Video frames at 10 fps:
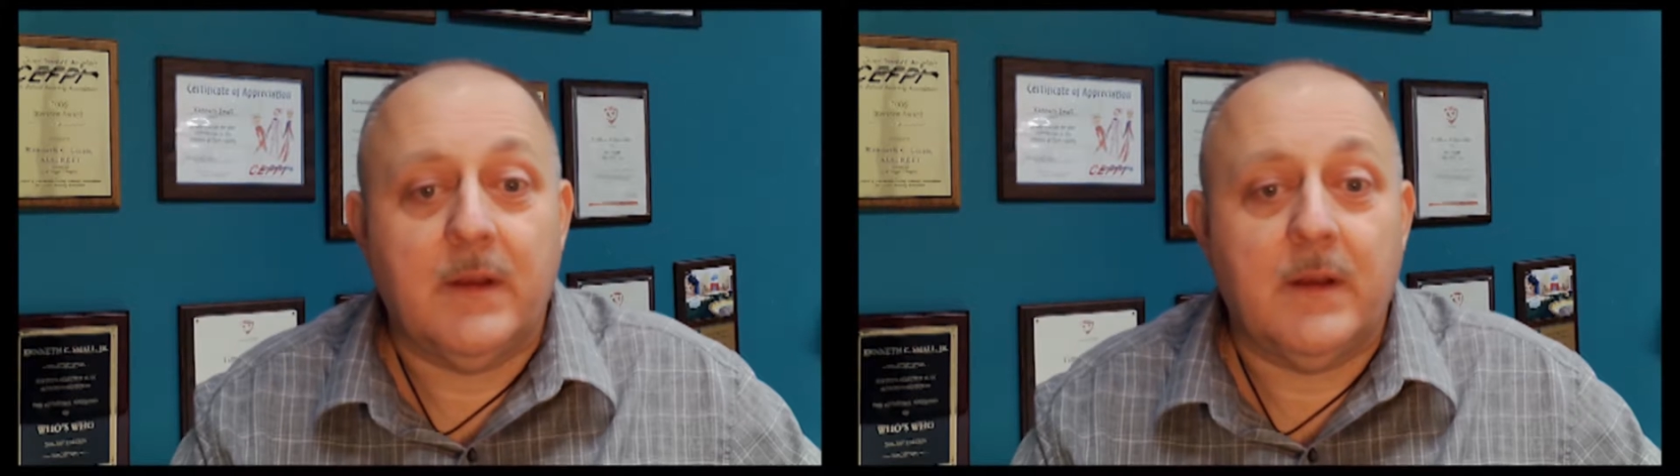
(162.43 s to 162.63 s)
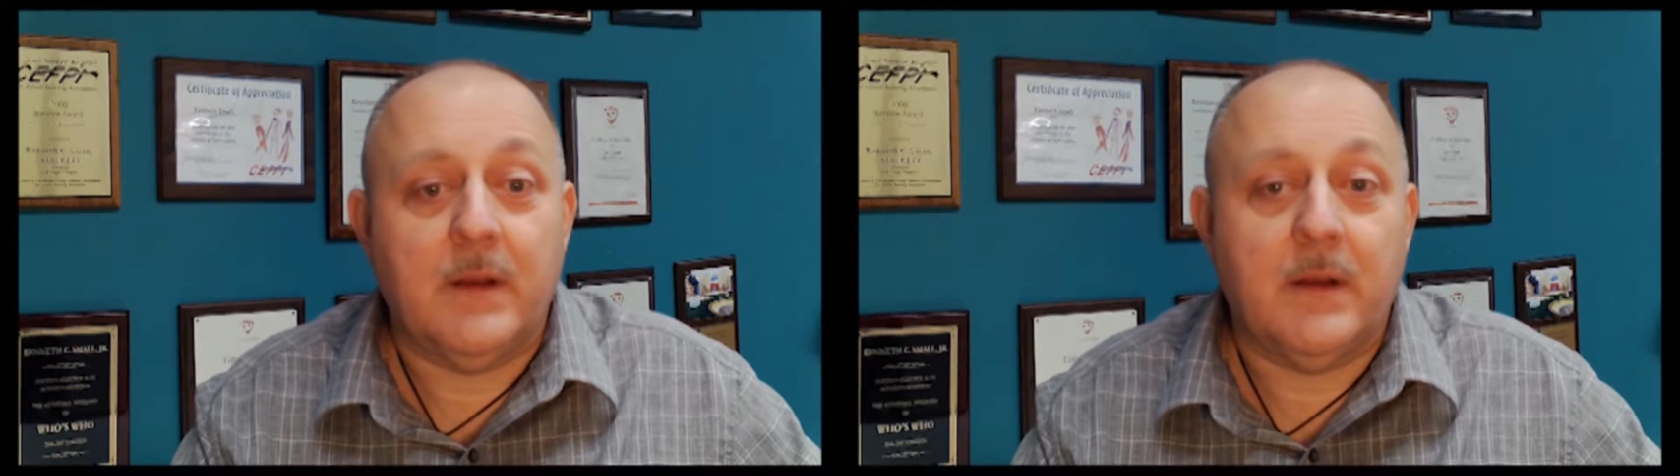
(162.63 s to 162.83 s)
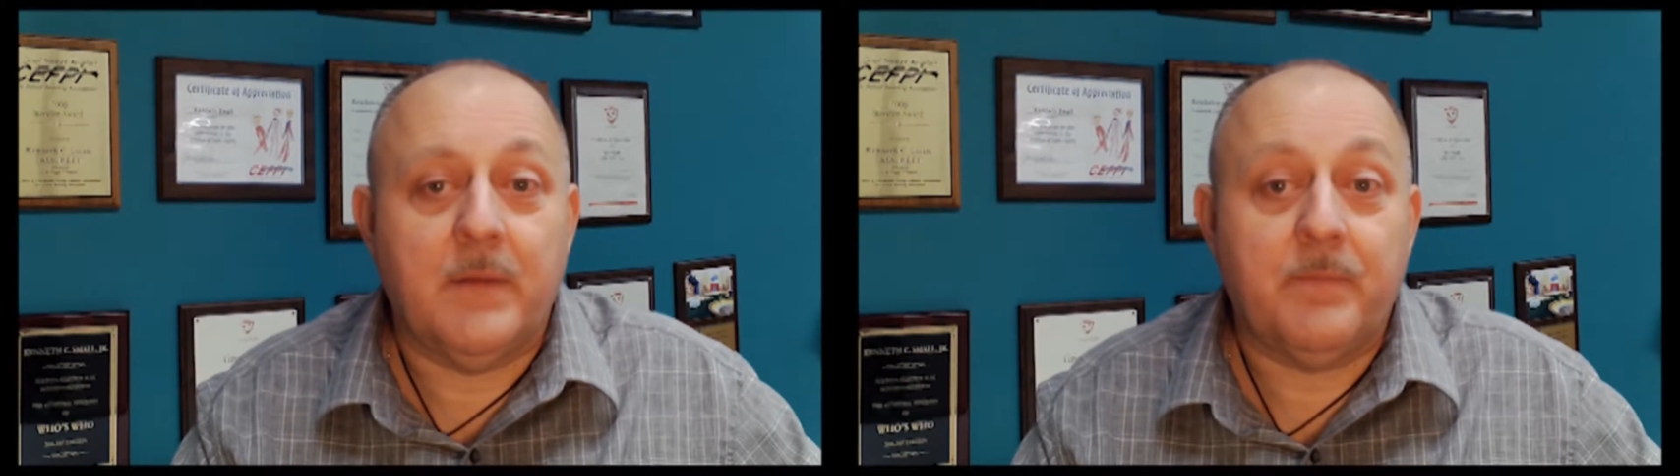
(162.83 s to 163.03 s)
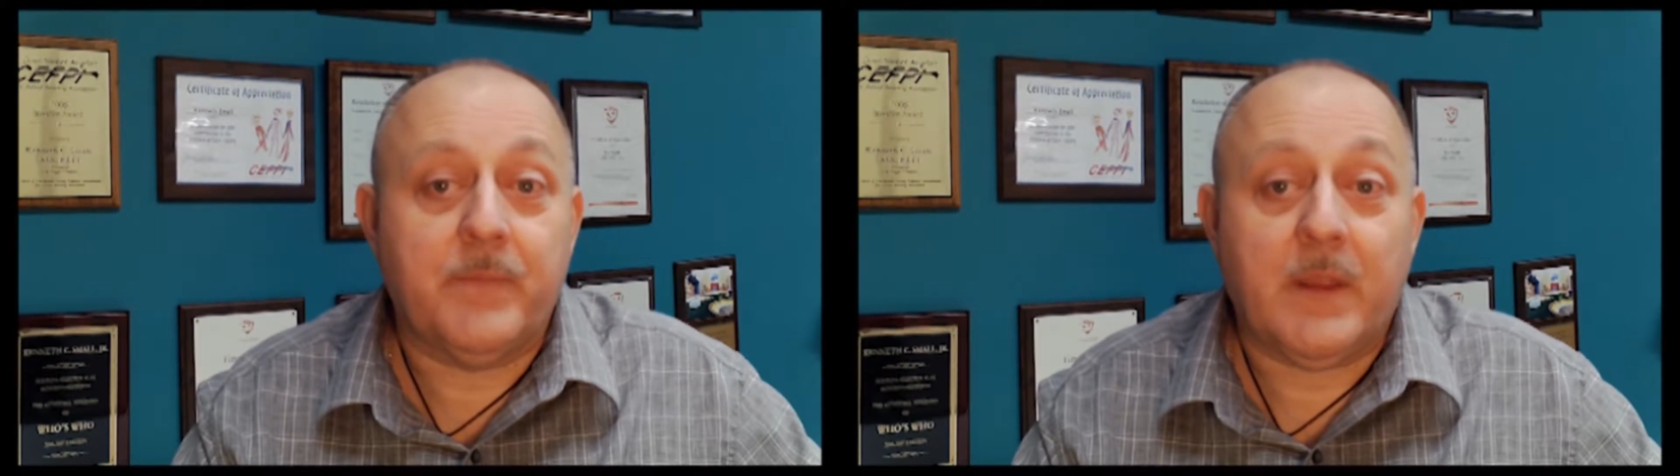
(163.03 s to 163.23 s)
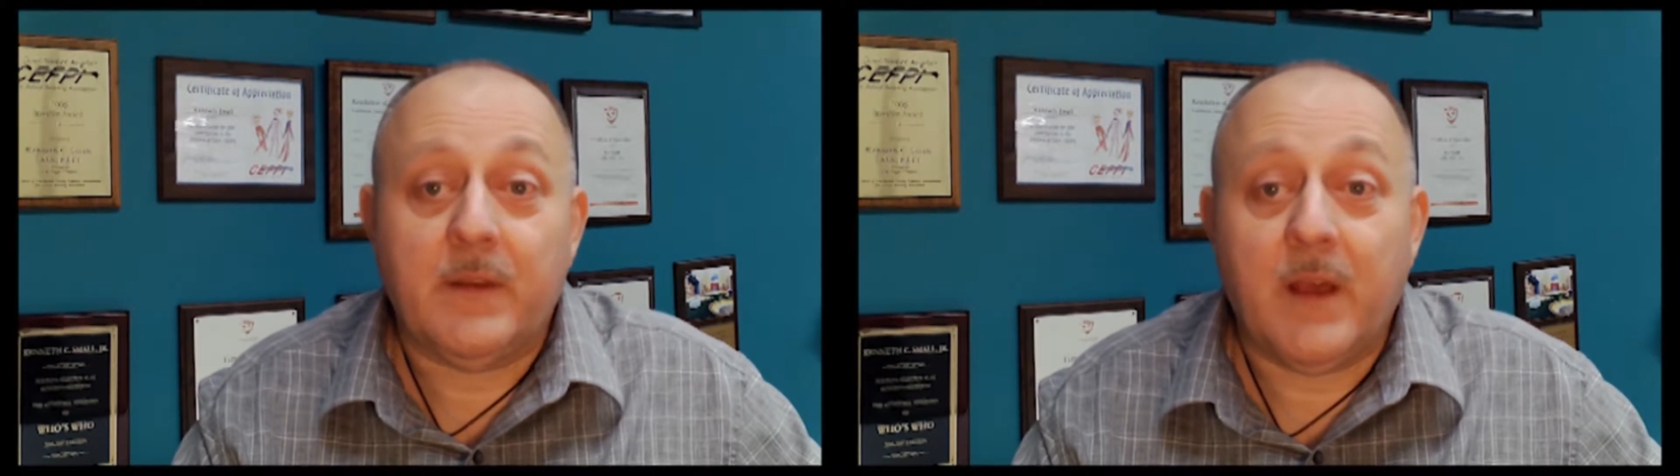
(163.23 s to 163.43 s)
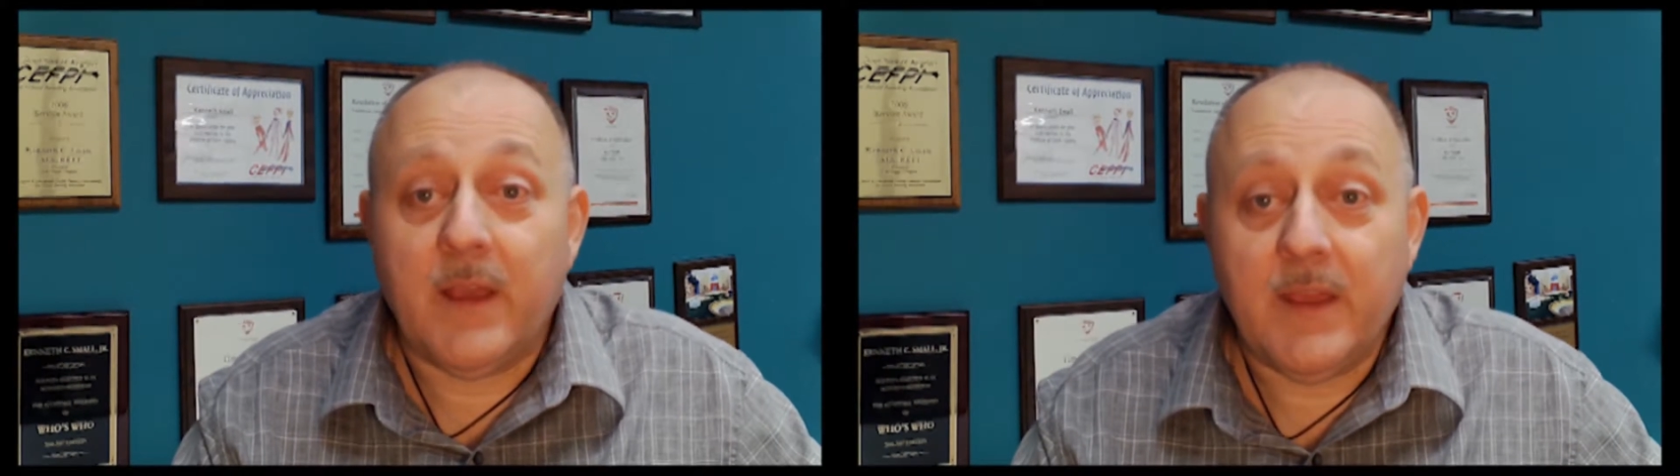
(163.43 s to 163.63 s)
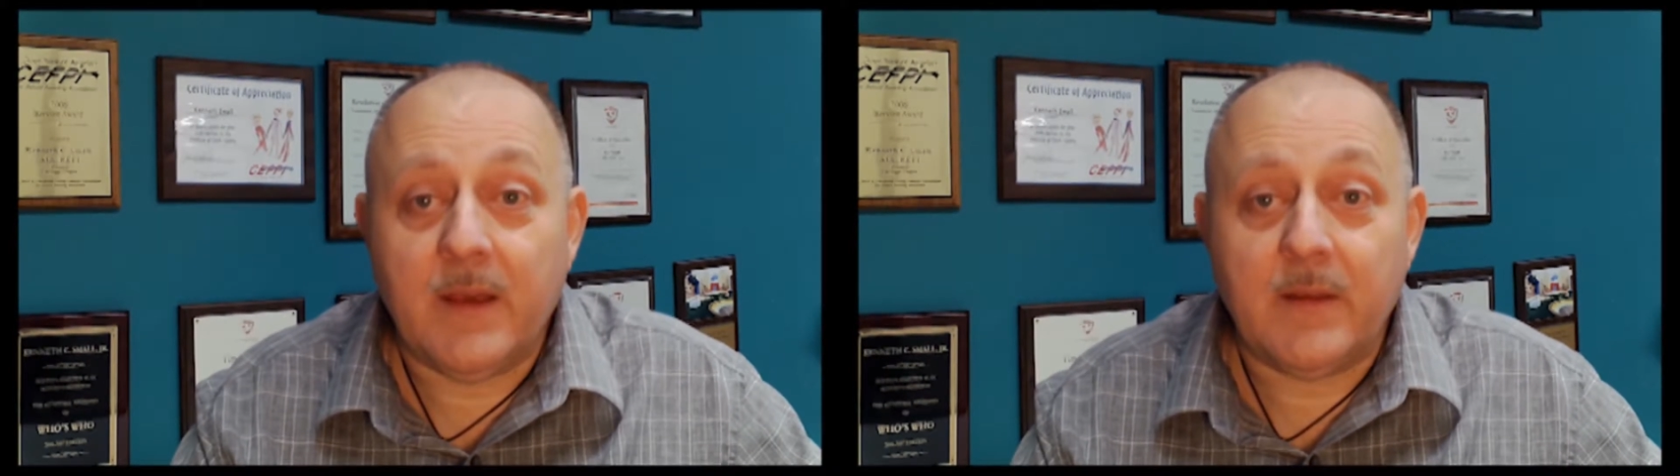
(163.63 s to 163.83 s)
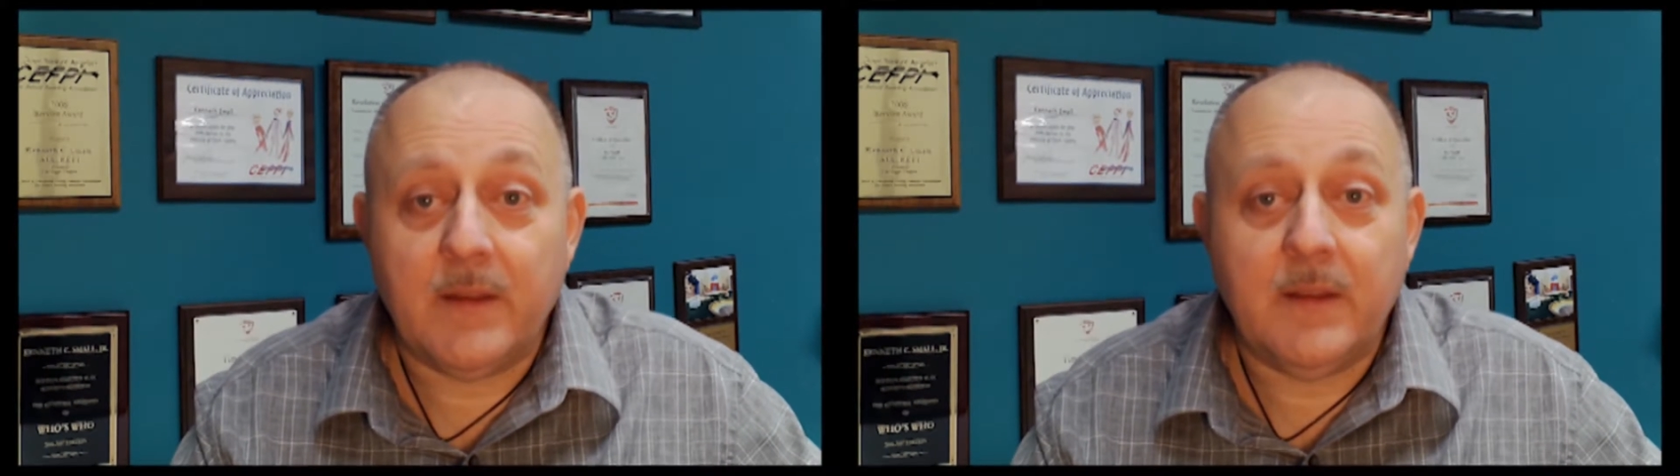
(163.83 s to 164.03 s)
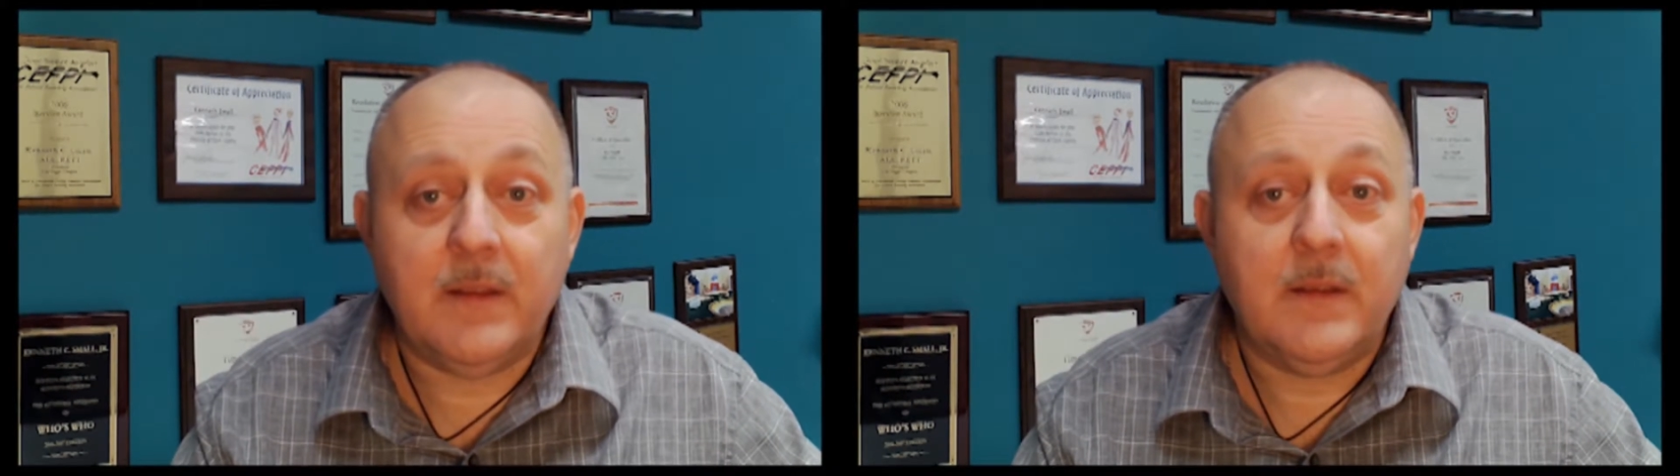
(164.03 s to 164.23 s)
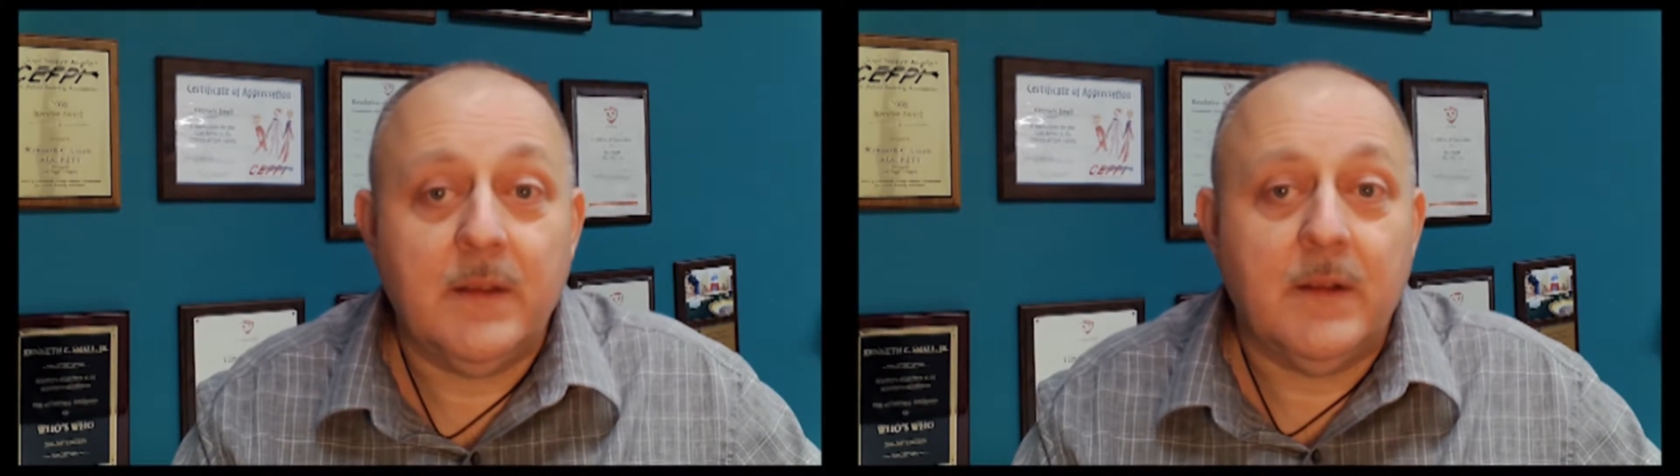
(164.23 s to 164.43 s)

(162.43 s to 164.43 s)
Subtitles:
Nye County.